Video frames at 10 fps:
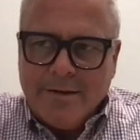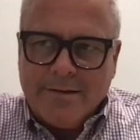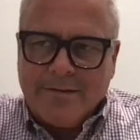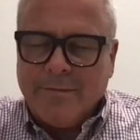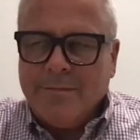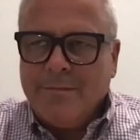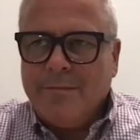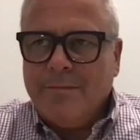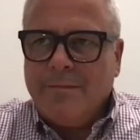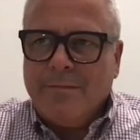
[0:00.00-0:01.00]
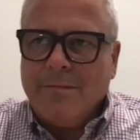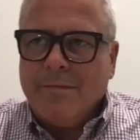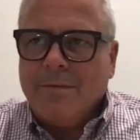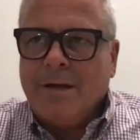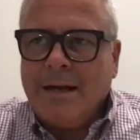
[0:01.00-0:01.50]
some
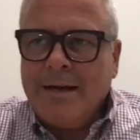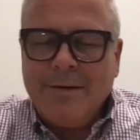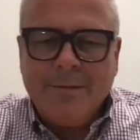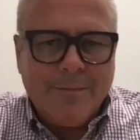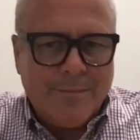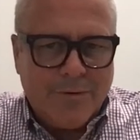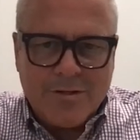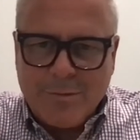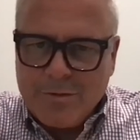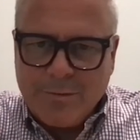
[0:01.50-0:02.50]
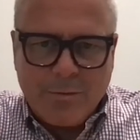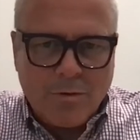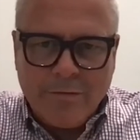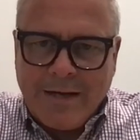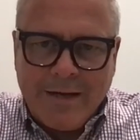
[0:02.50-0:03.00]
guiding principles and
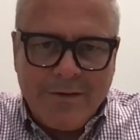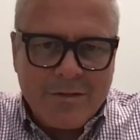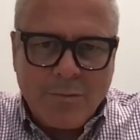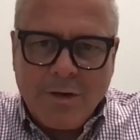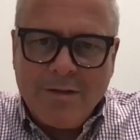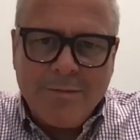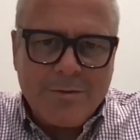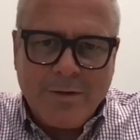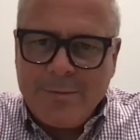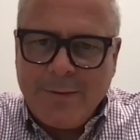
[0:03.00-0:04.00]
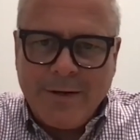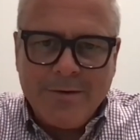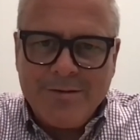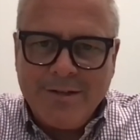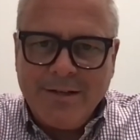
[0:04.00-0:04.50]
core values, and one of them is
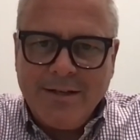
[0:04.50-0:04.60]
transparency.